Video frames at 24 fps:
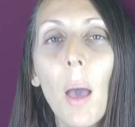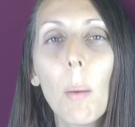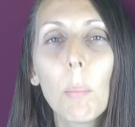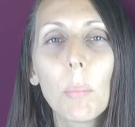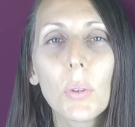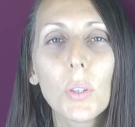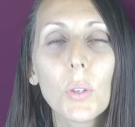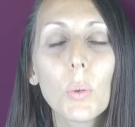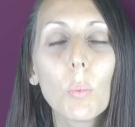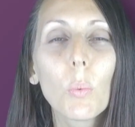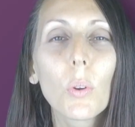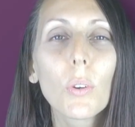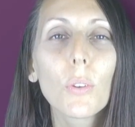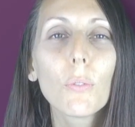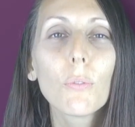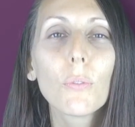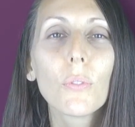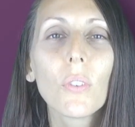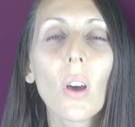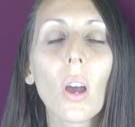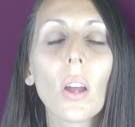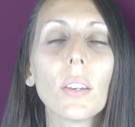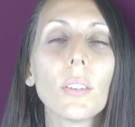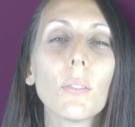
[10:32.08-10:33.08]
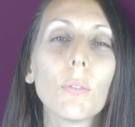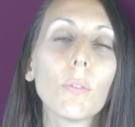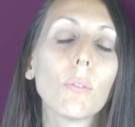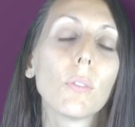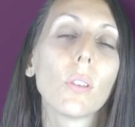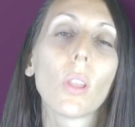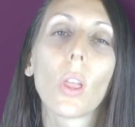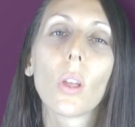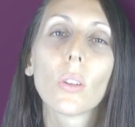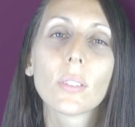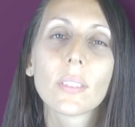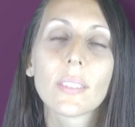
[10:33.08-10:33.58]
But you want to find a
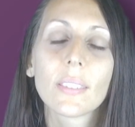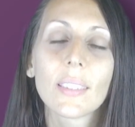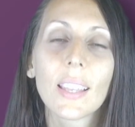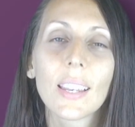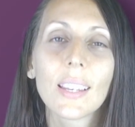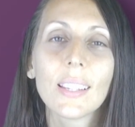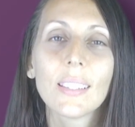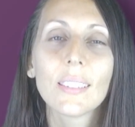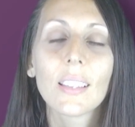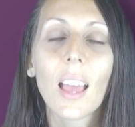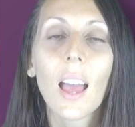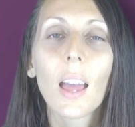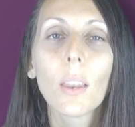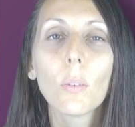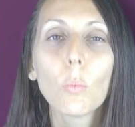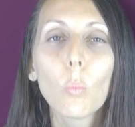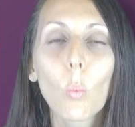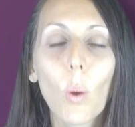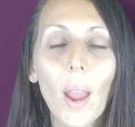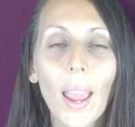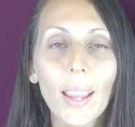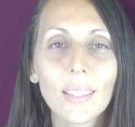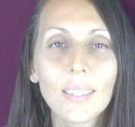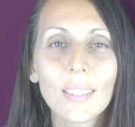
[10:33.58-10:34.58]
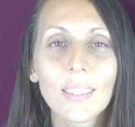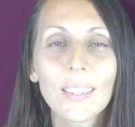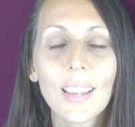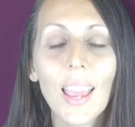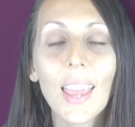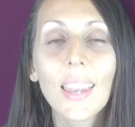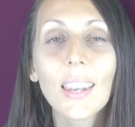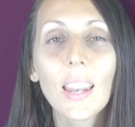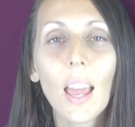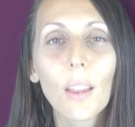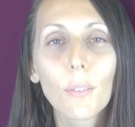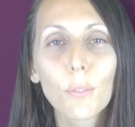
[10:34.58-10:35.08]
floss that is unwaxed
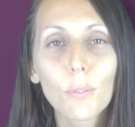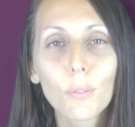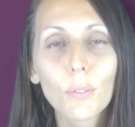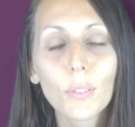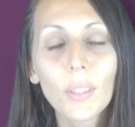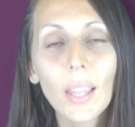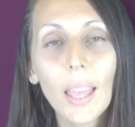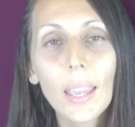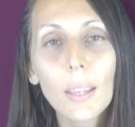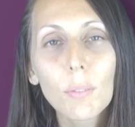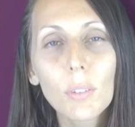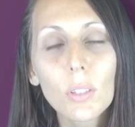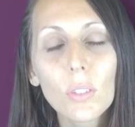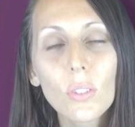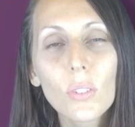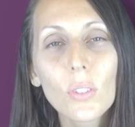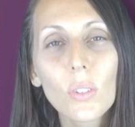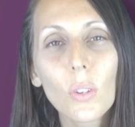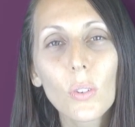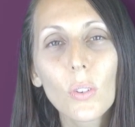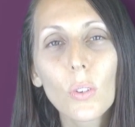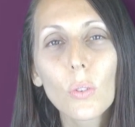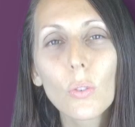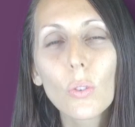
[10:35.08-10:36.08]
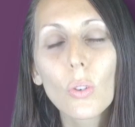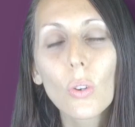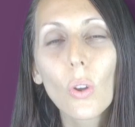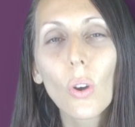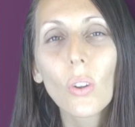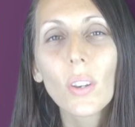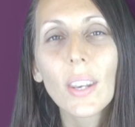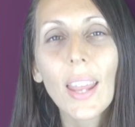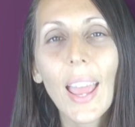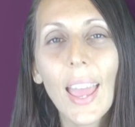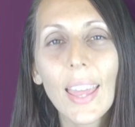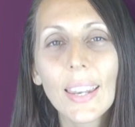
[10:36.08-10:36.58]
and unflavored, so you're
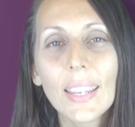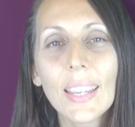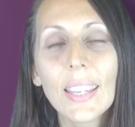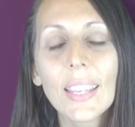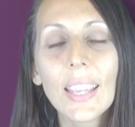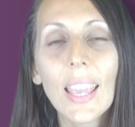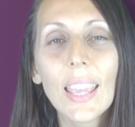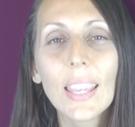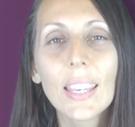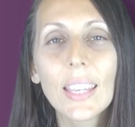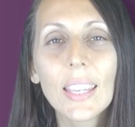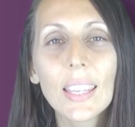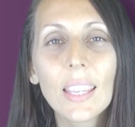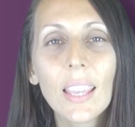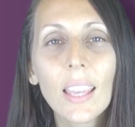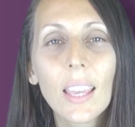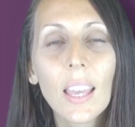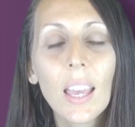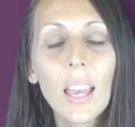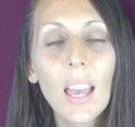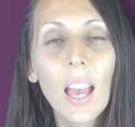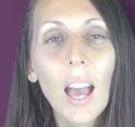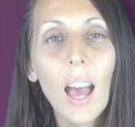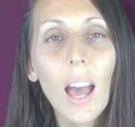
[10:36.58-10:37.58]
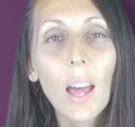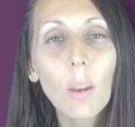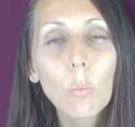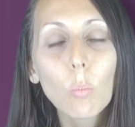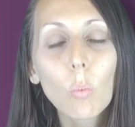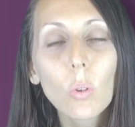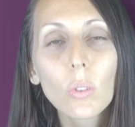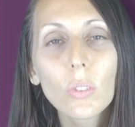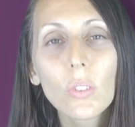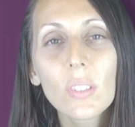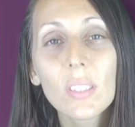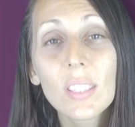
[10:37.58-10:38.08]
not adding any
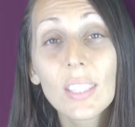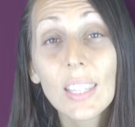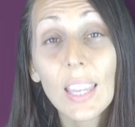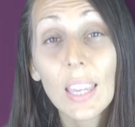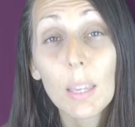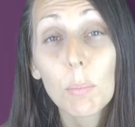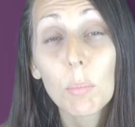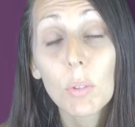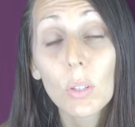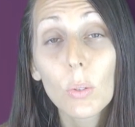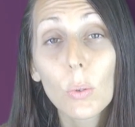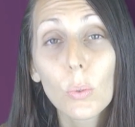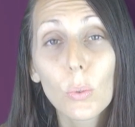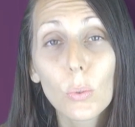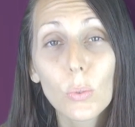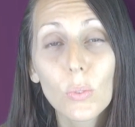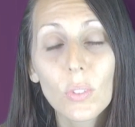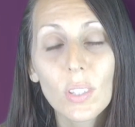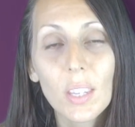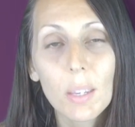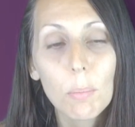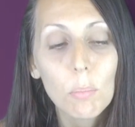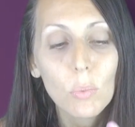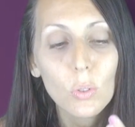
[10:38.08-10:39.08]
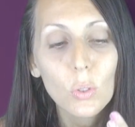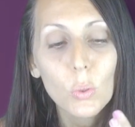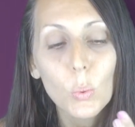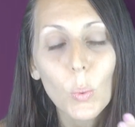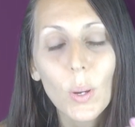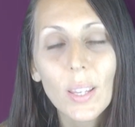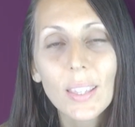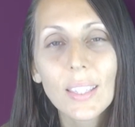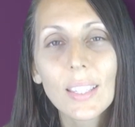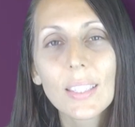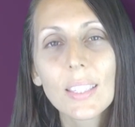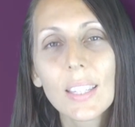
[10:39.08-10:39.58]
unwanted chemicals in
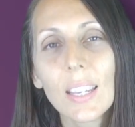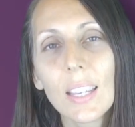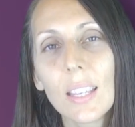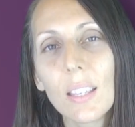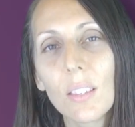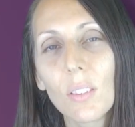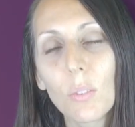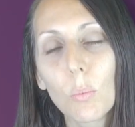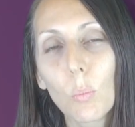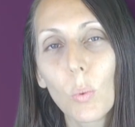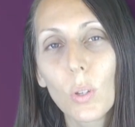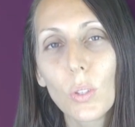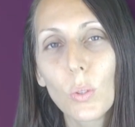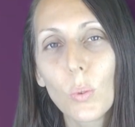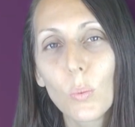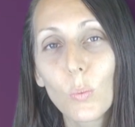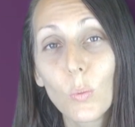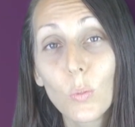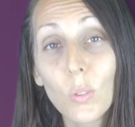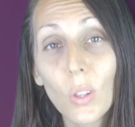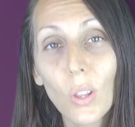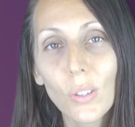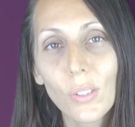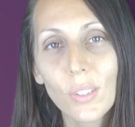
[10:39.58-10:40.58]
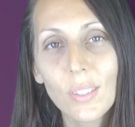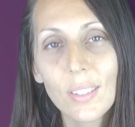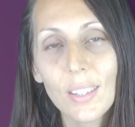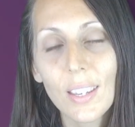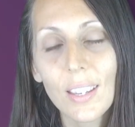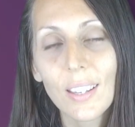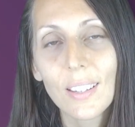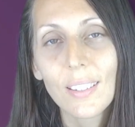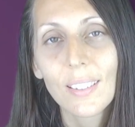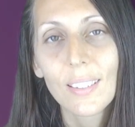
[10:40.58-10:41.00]
between the teeth when you're flossing.